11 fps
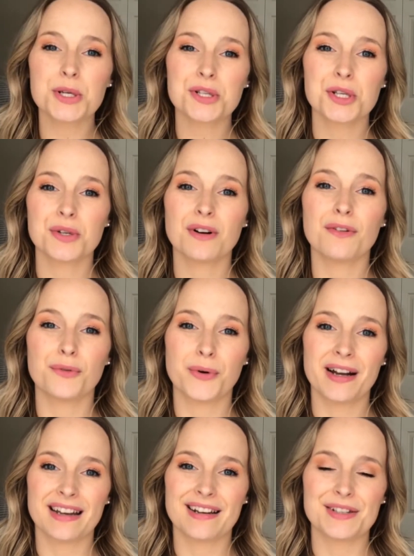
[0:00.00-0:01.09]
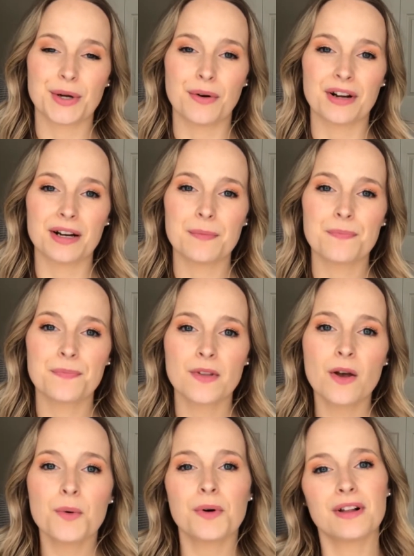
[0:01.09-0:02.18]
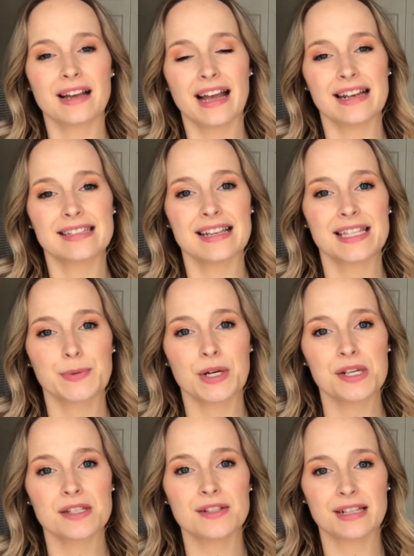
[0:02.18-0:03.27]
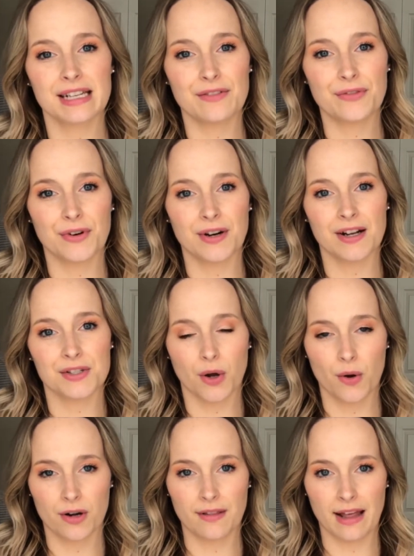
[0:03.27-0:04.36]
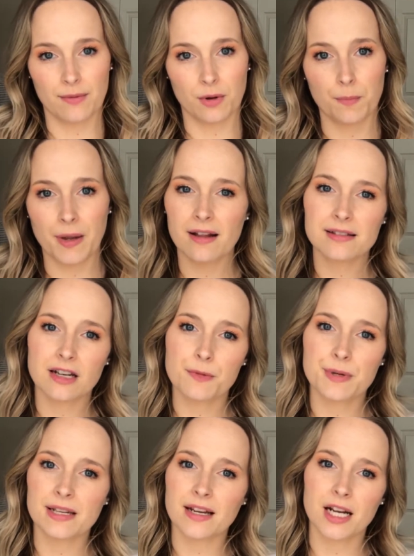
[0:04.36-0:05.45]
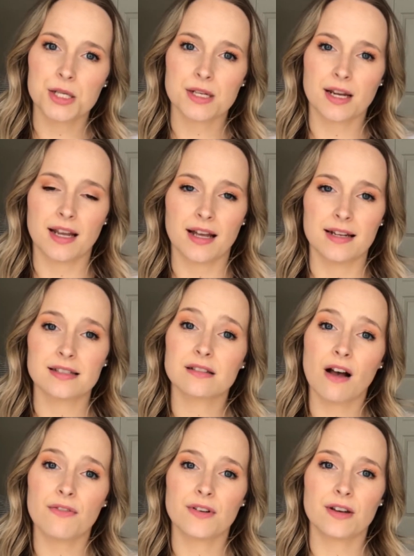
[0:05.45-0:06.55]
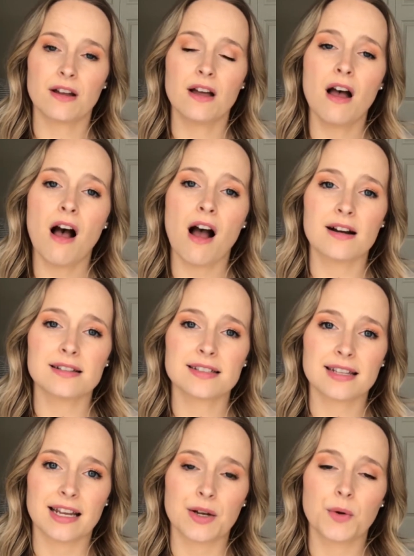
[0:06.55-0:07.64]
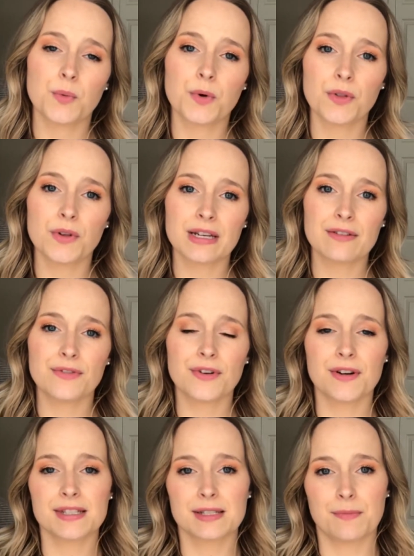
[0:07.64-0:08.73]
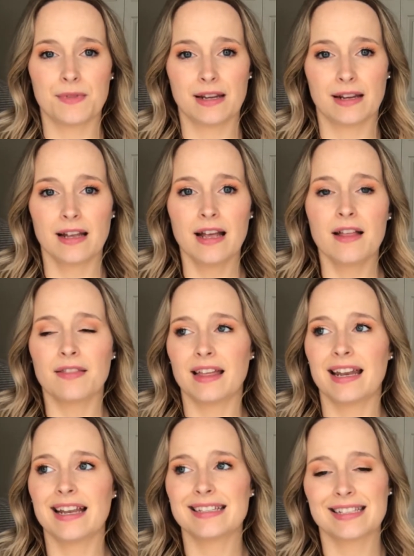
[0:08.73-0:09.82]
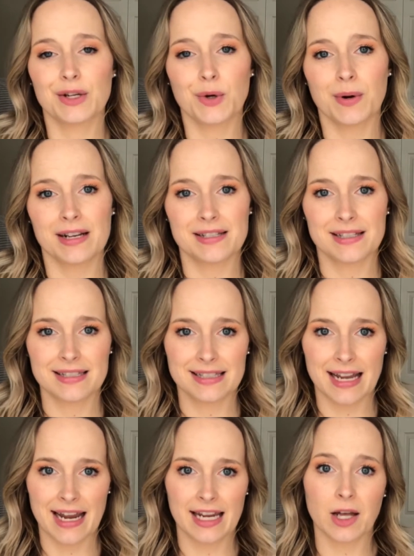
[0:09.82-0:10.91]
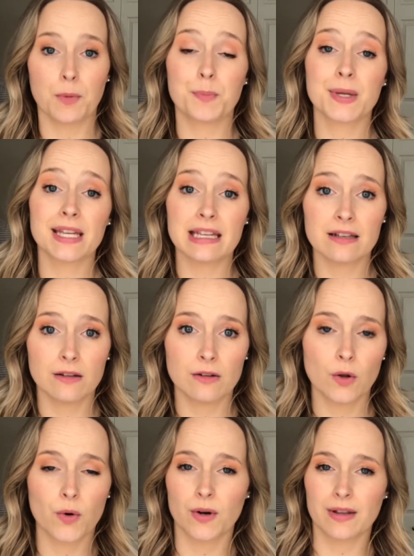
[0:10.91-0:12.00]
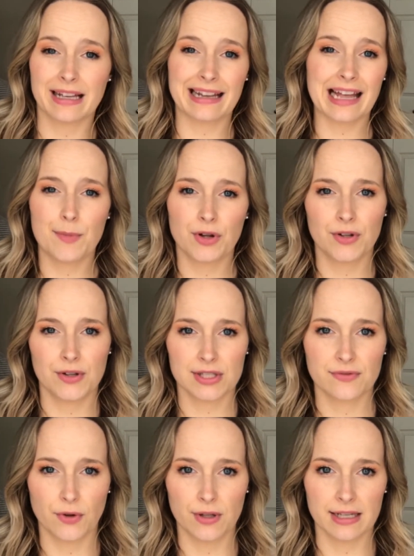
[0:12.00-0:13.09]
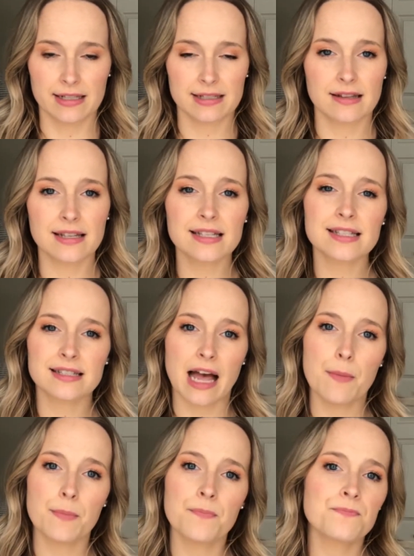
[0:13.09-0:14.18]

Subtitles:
should you avoid in a toner? Well, again, since we're just looking for a toner that will balance our pH and soften our skin, we're looking for something that isn't going to say a peel or like a chemical exfoliant. This step